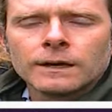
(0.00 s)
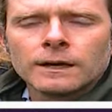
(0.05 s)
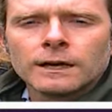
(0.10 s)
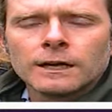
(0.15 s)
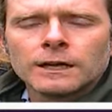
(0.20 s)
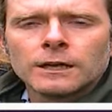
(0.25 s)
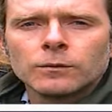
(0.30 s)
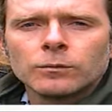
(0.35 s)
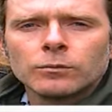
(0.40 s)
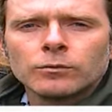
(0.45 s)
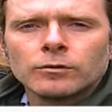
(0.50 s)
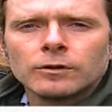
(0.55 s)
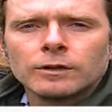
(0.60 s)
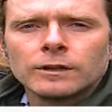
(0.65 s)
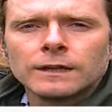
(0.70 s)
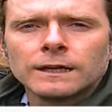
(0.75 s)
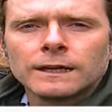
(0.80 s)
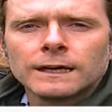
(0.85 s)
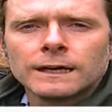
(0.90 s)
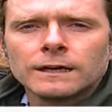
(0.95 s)
and
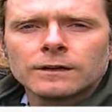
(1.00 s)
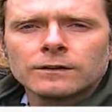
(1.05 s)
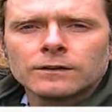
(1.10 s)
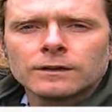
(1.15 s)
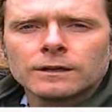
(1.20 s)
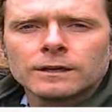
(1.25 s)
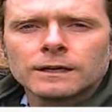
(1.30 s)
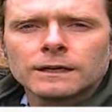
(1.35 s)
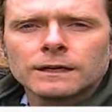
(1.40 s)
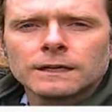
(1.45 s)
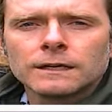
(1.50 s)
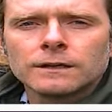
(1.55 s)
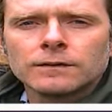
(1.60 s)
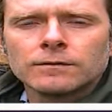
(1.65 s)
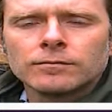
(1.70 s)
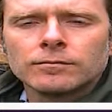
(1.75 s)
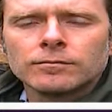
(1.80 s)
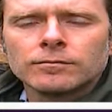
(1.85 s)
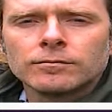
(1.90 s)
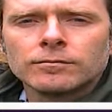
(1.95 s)
breathing out
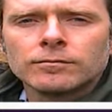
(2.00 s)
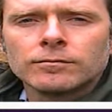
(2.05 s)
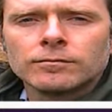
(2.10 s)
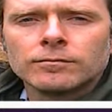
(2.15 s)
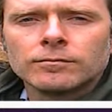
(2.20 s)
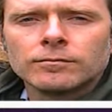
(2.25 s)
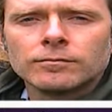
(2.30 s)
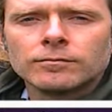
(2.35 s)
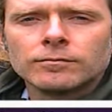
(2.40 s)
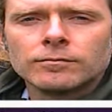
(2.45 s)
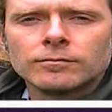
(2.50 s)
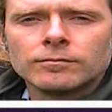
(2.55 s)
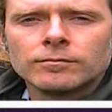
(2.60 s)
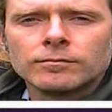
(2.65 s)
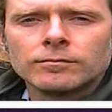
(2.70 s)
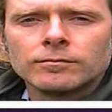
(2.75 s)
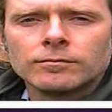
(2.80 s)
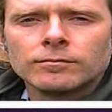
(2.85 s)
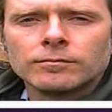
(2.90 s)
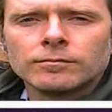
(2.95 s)
again.
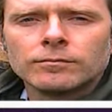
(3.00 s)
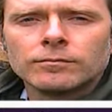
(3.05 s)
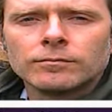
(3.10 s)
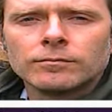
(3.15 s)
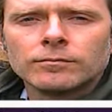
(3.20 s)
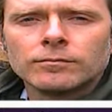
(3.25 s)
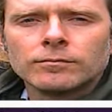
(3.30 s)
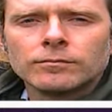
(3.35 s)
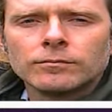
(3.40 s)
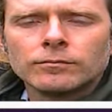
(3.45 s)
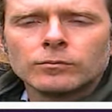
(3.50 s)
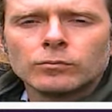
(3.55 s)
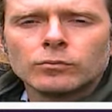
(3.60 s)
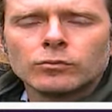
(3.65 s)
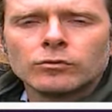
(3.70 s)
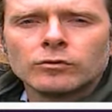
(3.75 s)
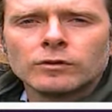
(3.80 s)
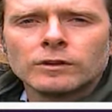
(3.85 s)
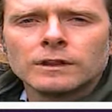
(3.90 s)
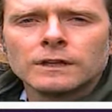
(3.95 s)

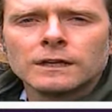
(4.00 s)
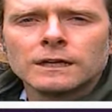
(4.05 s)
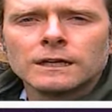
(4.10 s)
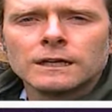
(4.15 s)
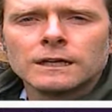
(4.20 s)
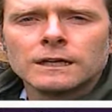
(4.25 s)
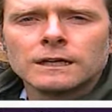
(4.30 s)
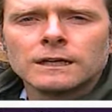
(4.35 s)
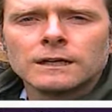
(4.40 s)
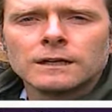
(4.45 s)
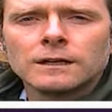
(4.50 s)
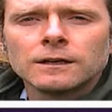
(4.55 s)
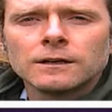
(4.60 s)
Breathing in